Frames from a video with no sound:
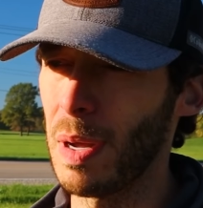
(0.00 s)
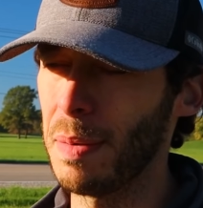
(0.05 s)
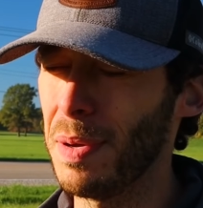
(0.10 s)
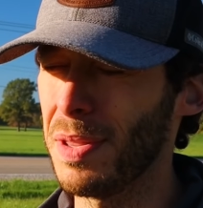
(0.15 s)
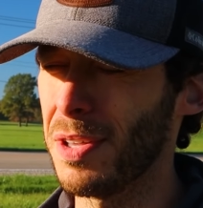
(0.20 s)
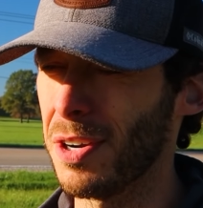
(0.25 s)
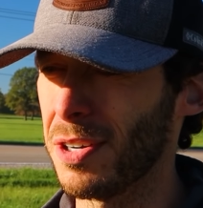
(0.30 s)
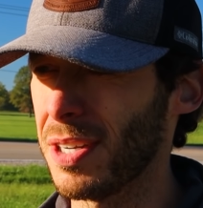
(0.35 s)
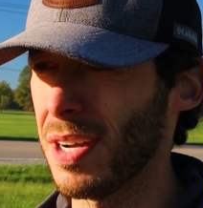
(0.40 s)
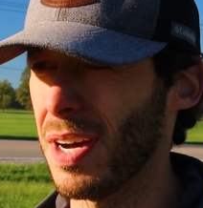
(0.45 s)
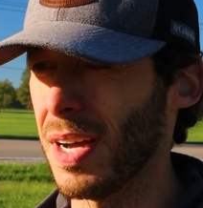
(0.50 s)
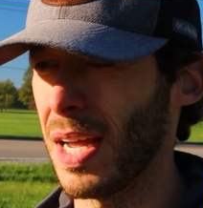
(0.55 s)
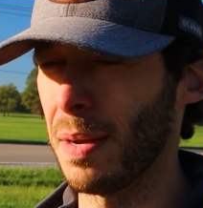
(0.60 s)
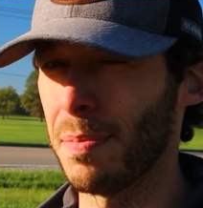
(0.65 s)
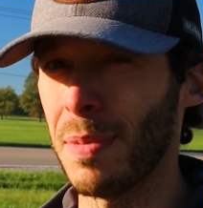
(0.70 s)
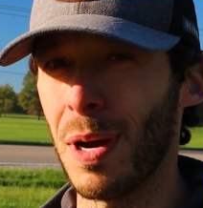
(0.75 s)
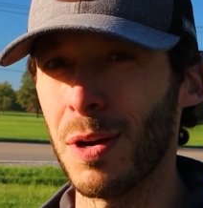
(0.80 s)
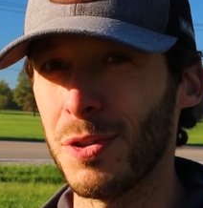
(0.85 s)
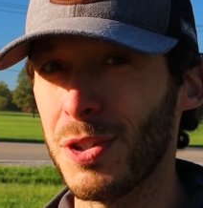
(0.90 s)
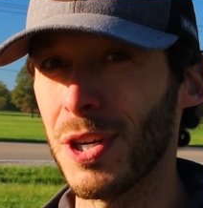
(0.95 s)
Maybe they're
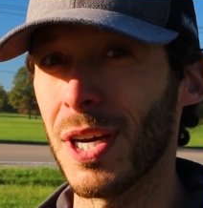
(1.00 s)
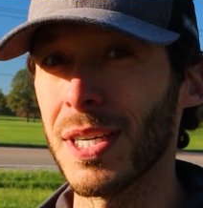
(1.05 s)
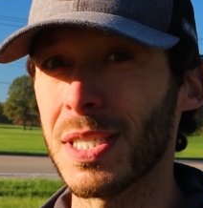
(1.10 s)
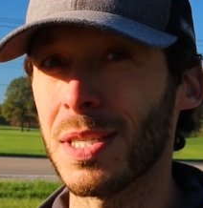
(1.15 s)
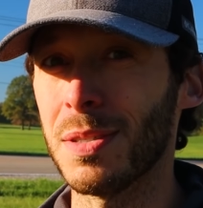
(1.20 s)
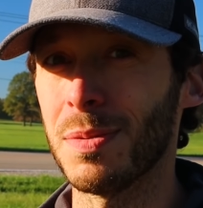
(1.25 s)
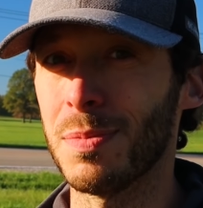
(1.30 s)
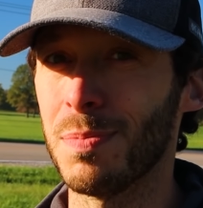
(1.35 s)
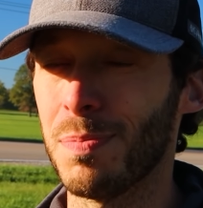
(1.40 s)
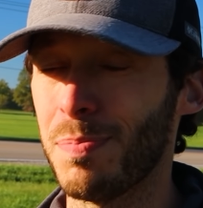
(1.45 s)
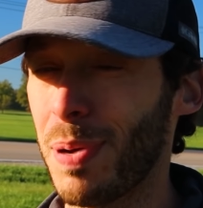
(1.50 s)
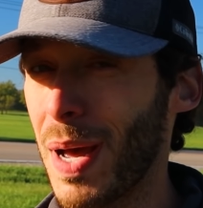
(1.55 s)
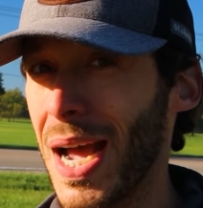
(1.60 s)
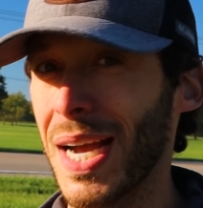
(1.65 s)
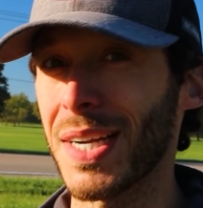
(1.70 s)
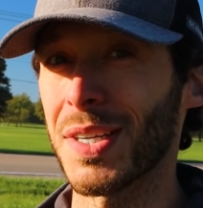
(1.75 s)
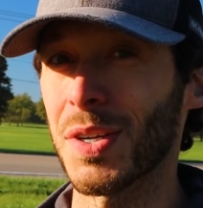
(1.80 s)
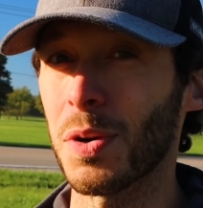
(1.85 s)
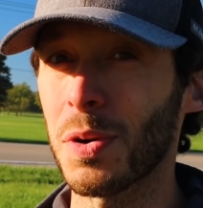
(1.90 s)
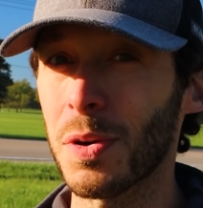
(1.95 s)
talking about just
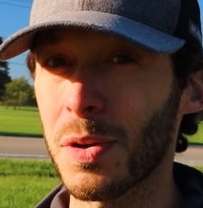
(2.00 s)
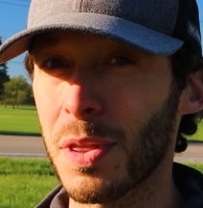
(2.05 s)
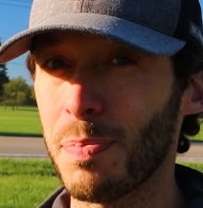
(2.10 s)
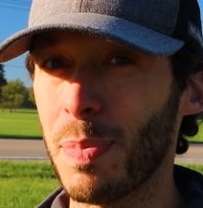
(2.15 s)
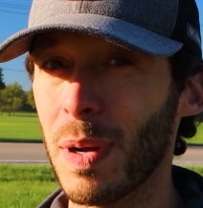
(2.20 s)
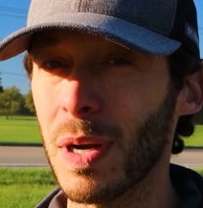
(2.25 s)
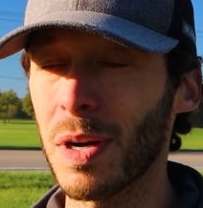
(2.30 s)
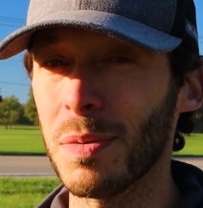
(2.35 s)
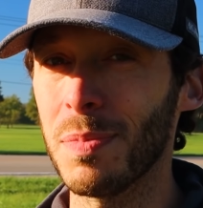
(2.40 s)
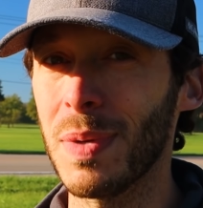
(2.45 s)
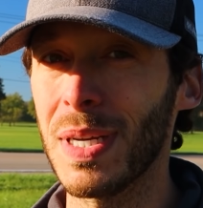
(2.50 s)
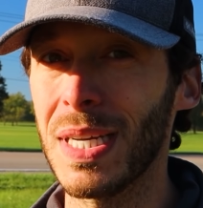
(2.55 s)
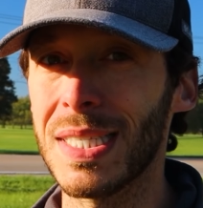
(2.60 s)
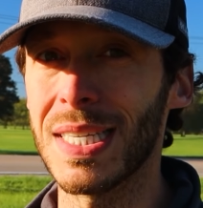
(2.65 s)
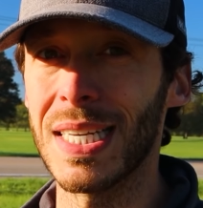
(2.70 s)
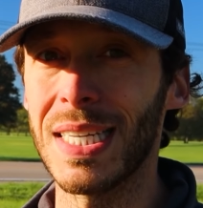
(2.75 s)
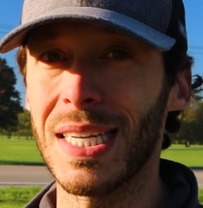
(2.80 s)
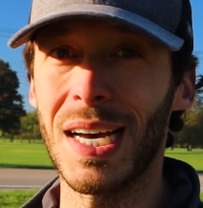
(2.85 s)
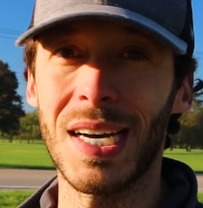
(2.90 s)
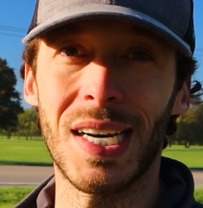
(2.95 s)
packed earth
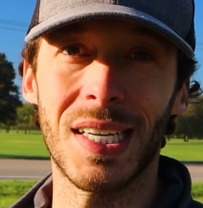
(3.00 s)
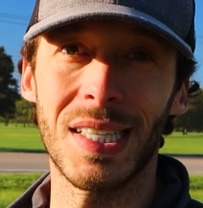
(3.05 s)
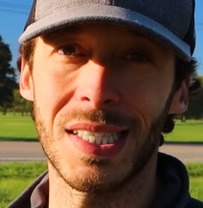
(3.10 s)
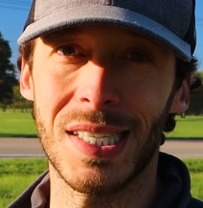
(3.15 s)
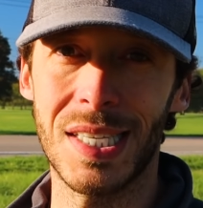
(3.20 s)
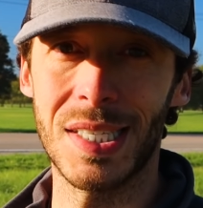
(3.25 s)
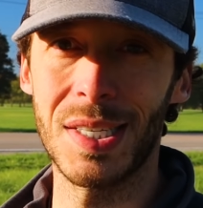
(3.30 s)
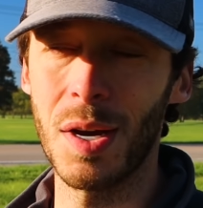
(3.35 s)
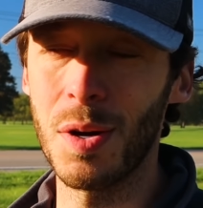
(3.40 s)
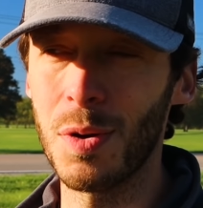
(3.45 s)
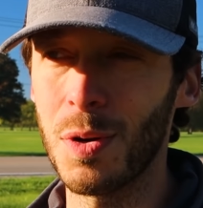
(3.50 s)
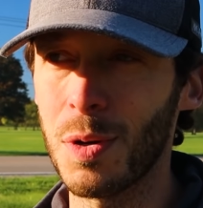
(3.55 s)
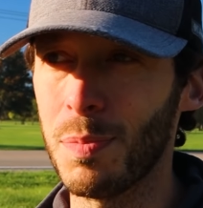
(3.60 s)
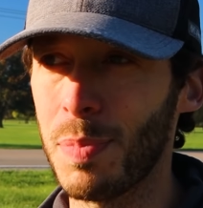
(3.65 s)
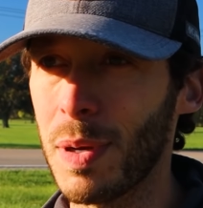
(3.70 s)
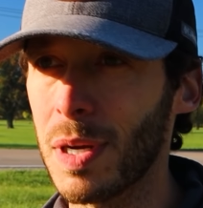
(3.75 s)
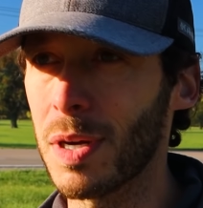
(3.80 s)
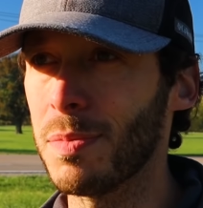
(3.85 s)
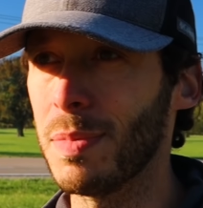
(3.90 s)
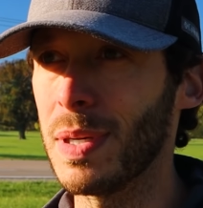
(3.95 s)
pyramids and not stone
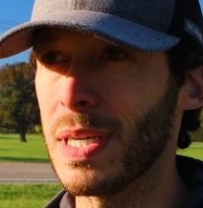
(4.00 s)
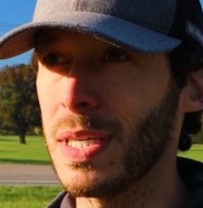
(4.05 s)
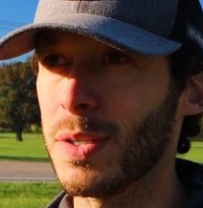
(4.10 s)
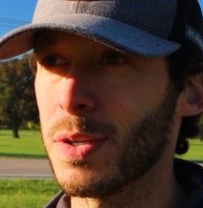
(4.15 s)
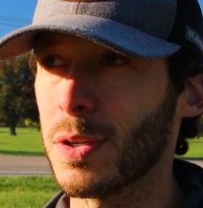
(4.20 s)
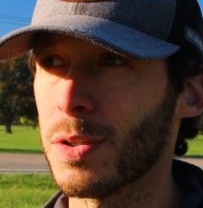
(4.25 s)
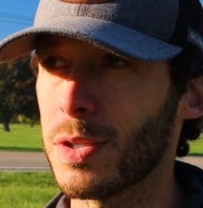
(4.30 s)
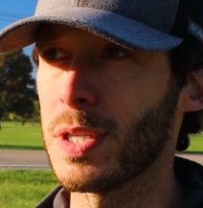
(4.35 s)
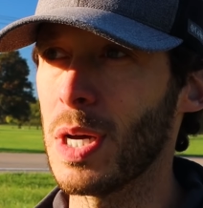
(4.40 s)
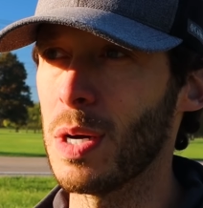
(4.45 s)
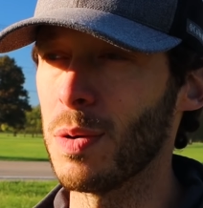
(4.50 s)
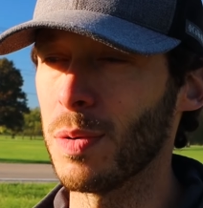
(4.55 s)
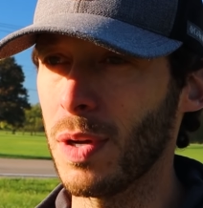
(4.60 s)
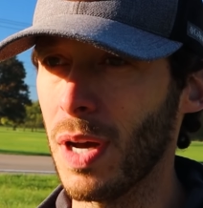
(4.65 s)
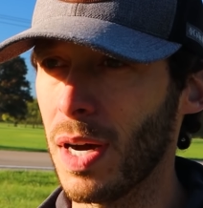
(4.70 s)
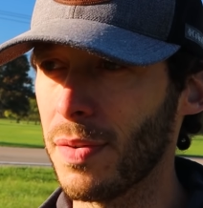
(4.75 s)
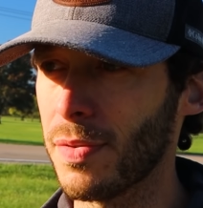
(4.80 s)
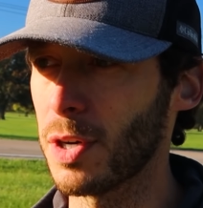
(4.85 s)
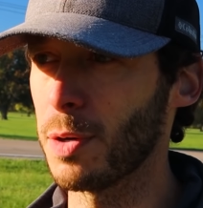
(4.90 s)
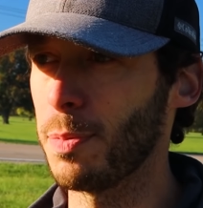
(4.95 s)
pyramids or stone
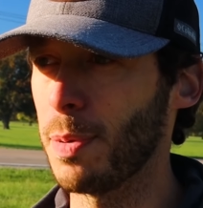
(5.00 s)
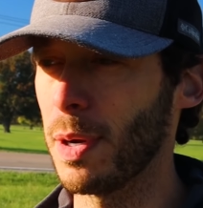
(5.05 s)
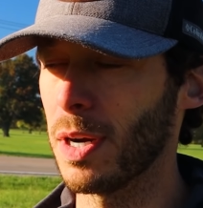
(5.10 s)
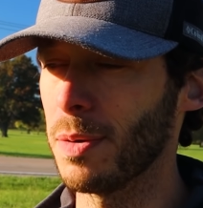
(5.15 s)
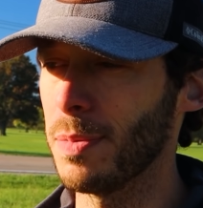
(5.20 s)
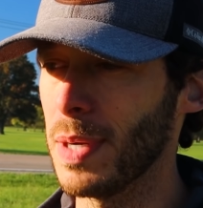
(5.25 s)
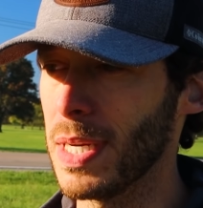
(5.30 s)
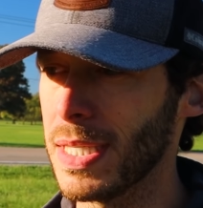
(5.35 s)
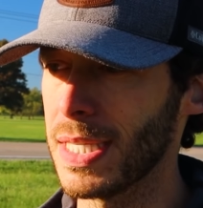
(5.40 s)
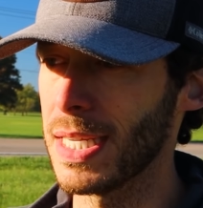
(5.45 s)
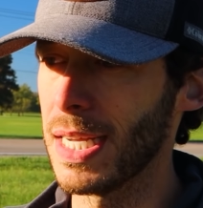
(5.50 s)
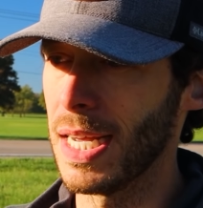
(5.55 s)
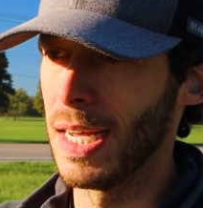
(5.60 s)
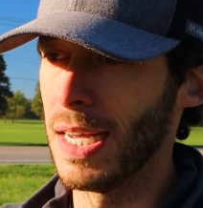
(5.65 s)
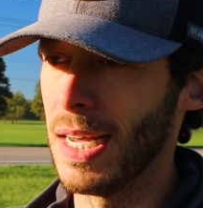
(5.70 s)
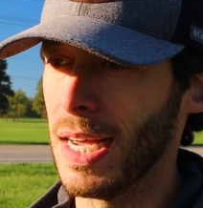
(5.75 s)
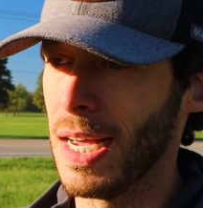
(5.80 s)
covered pyramids.